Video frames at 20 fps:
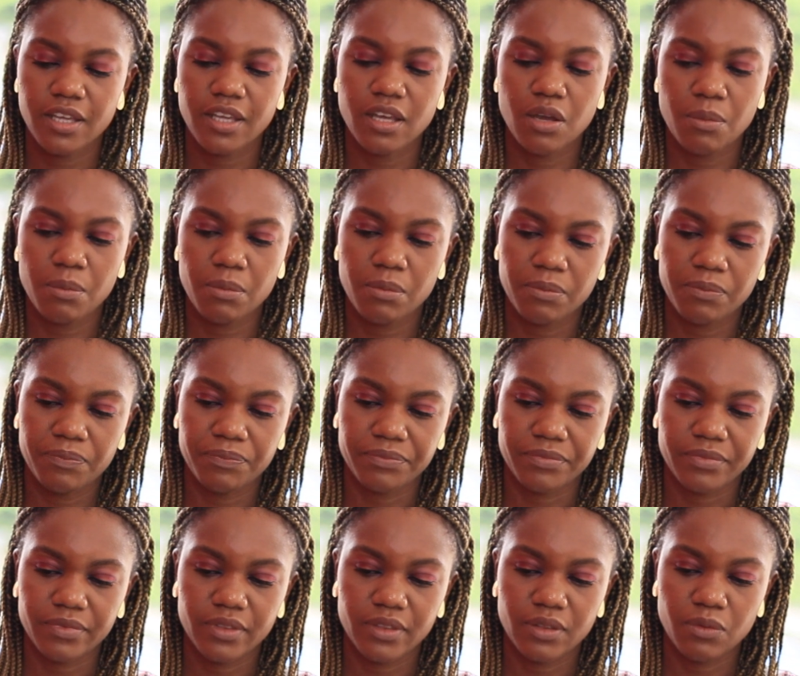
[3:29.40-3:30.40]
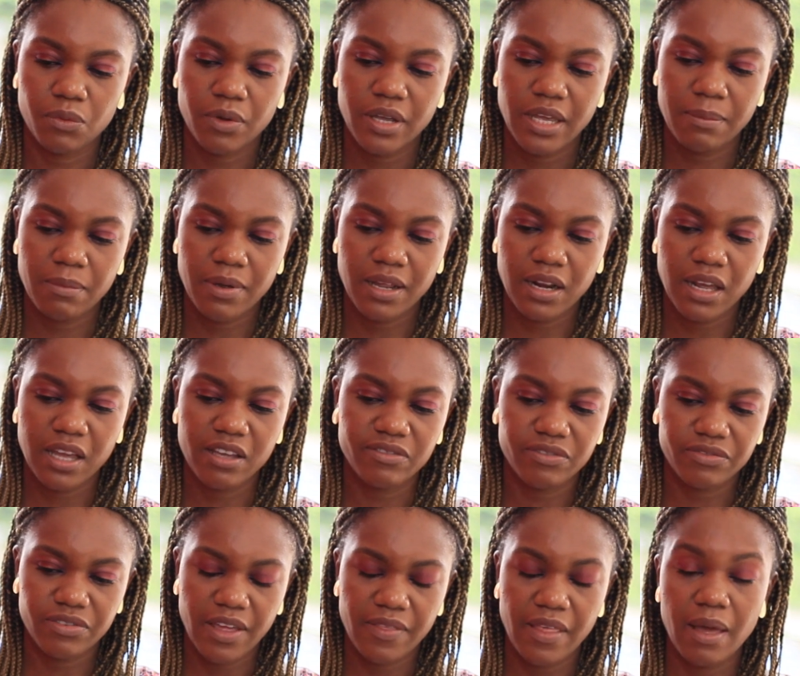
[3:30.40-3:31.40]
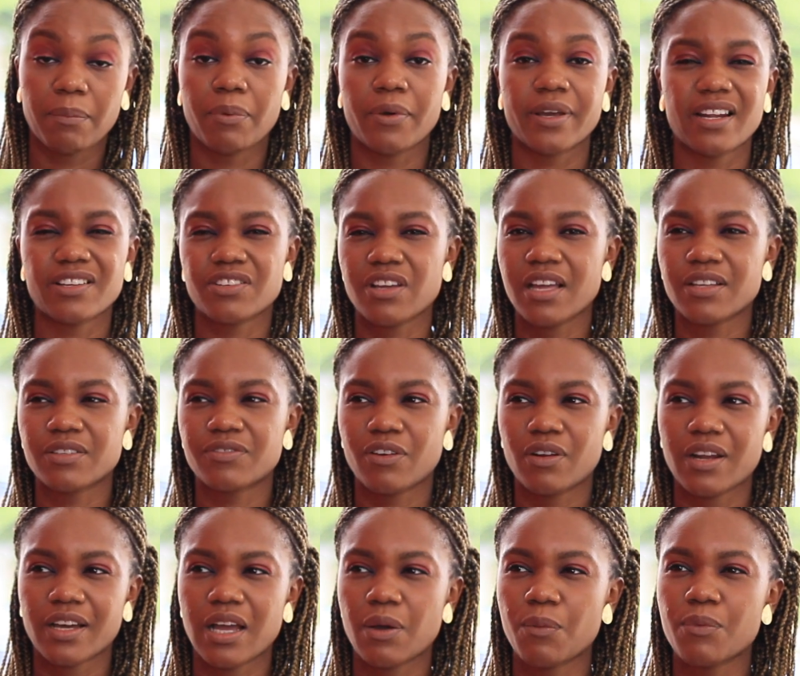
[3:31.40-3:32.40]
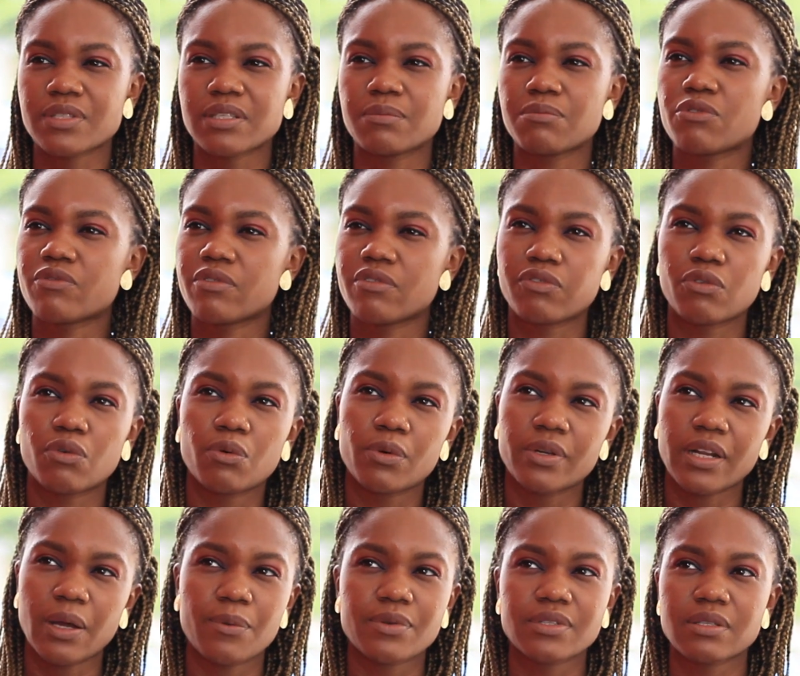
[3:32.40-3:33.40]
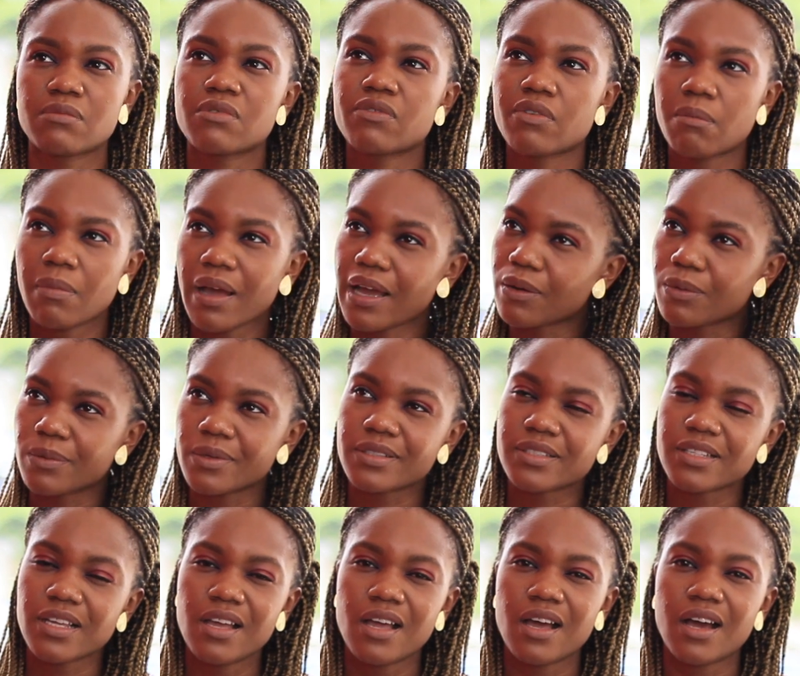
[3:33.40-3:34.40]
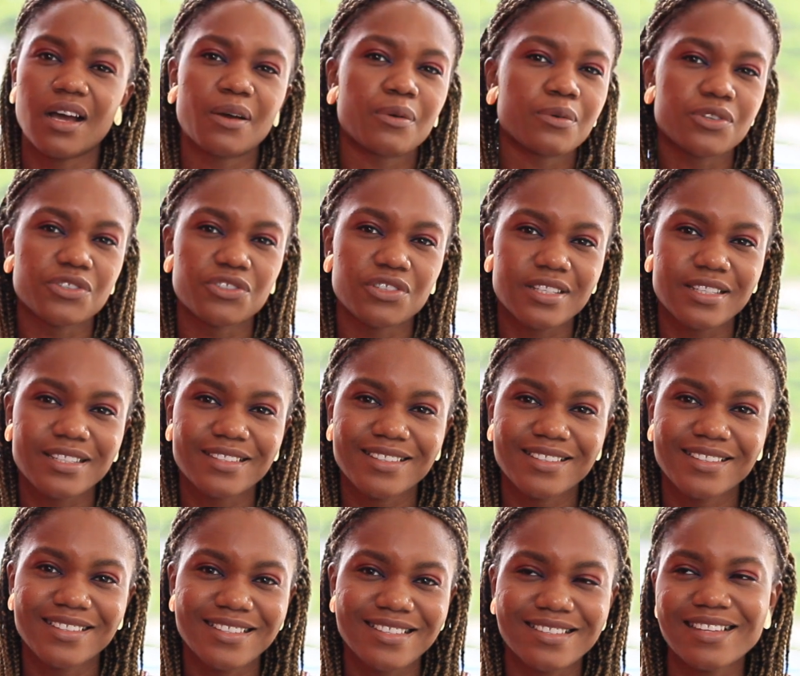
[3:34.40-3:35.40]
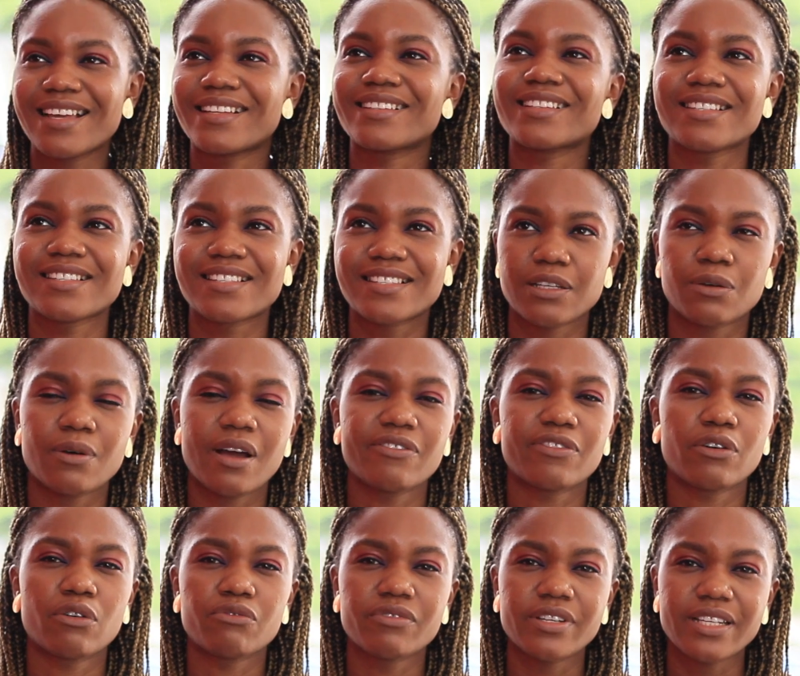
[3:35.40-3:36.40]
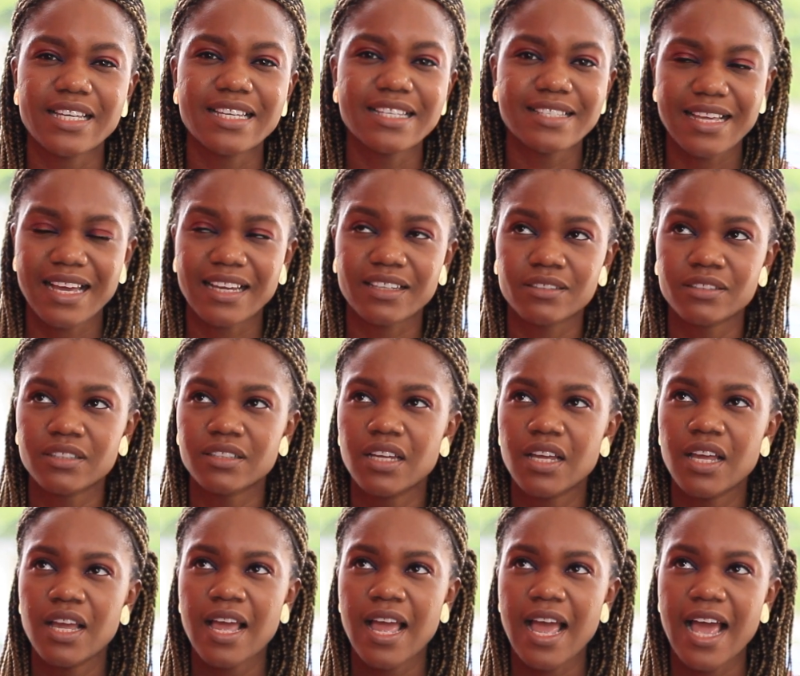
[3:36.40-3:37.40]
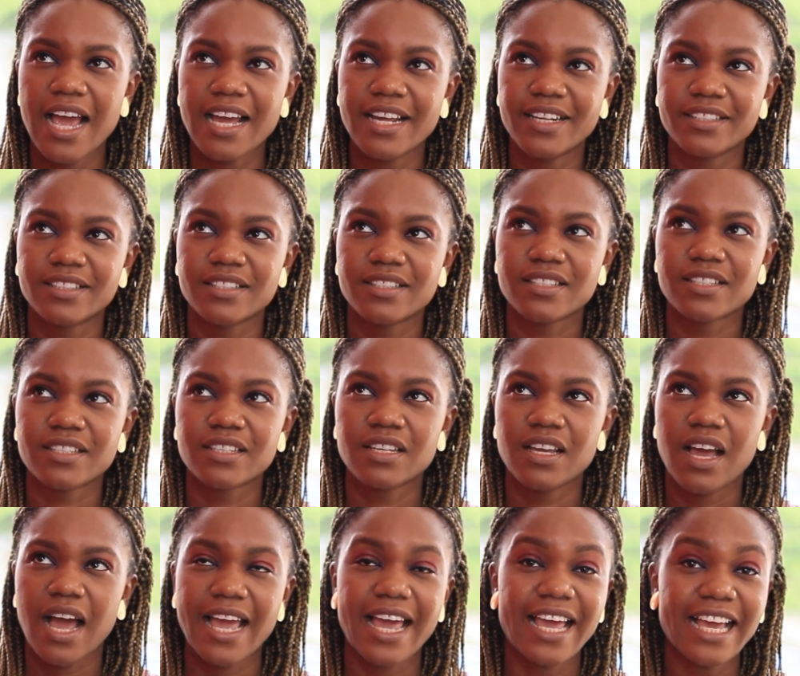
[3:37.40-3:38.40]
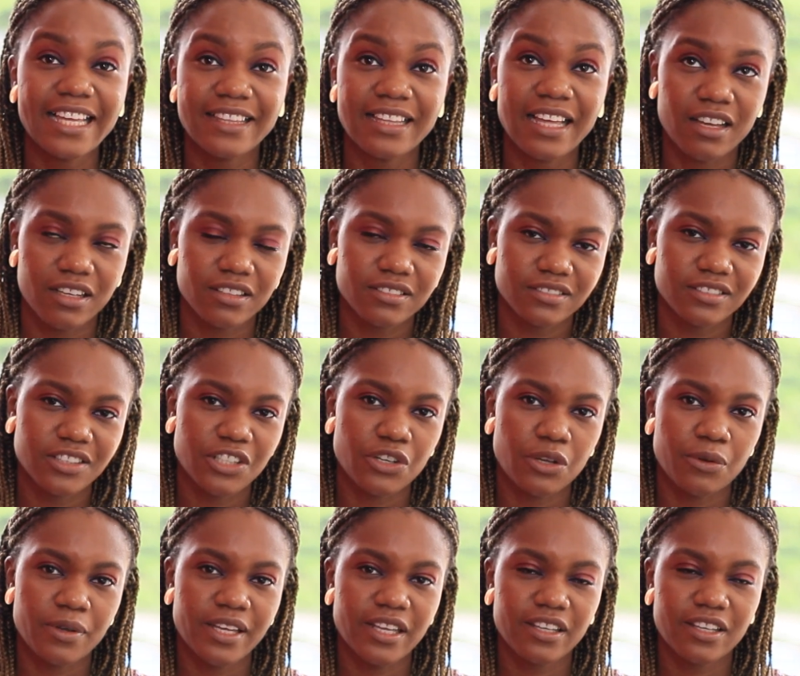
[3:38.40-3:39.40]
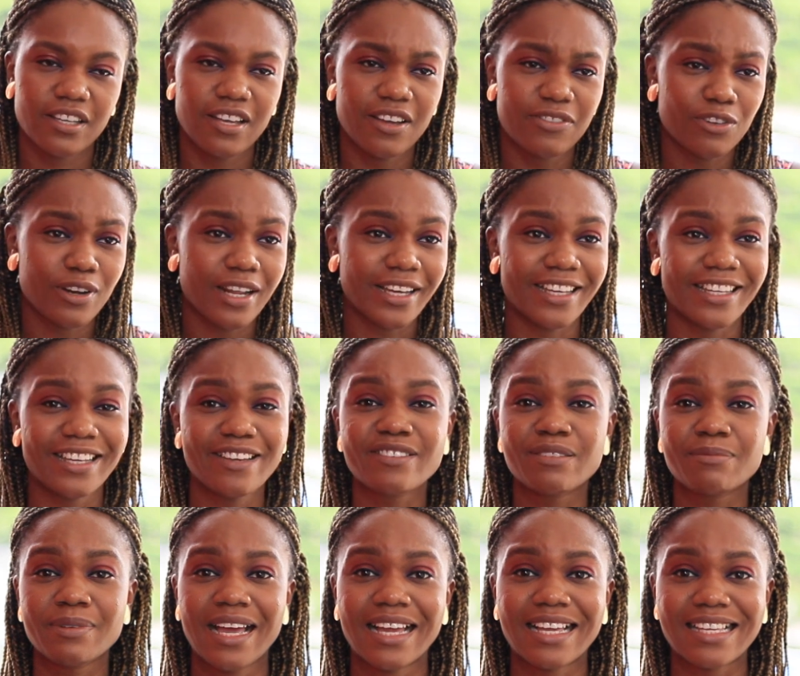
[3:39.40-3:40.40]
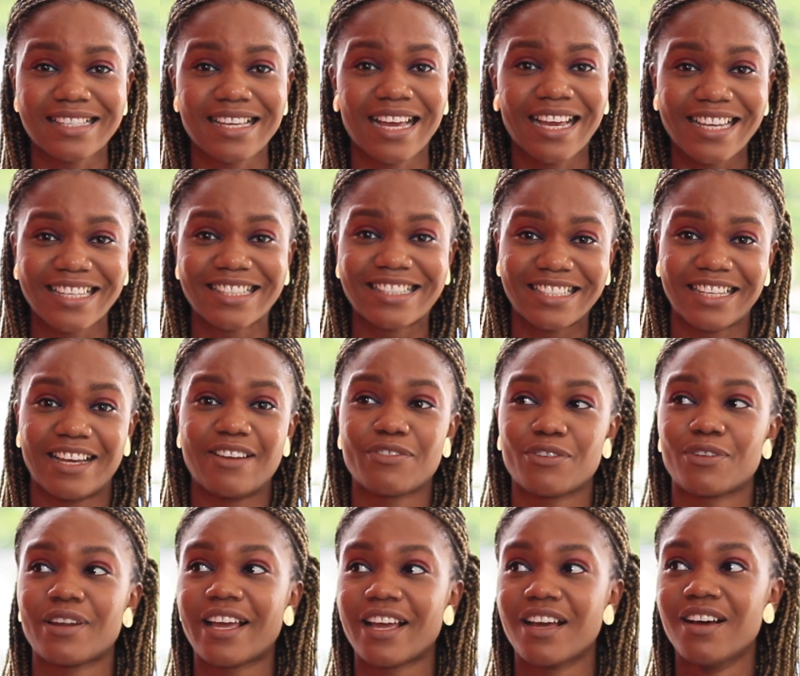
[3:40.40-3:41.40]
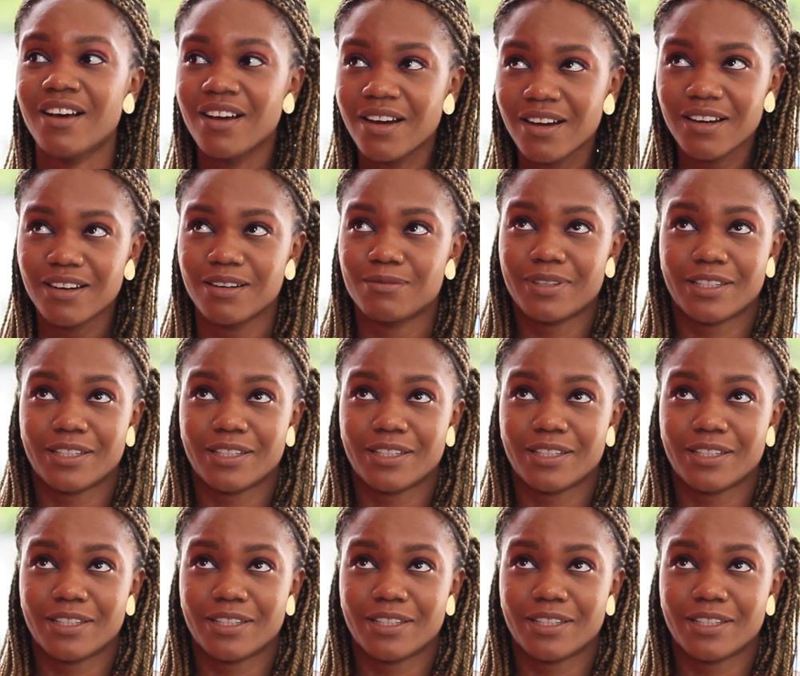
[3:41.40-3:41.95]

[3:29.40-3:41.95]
in my life at that point, I felt like I wasn't moving forward, I wasn't moving backwards, I was just standing still. I felt really stagnant, and I hate that. I feel like it gives me anxiety. I feel like, oh